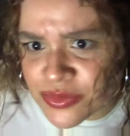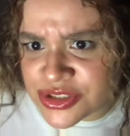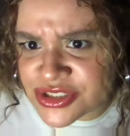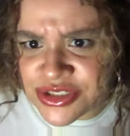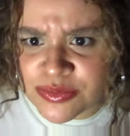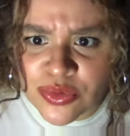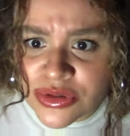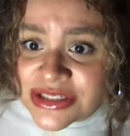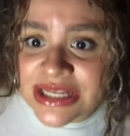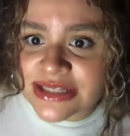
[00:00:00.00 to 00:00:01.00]
much more
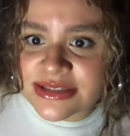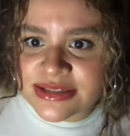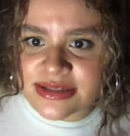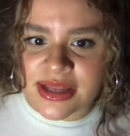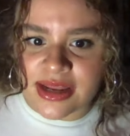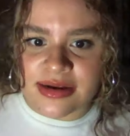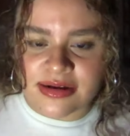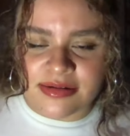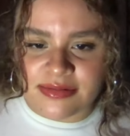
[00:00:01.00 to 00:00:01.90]
sense than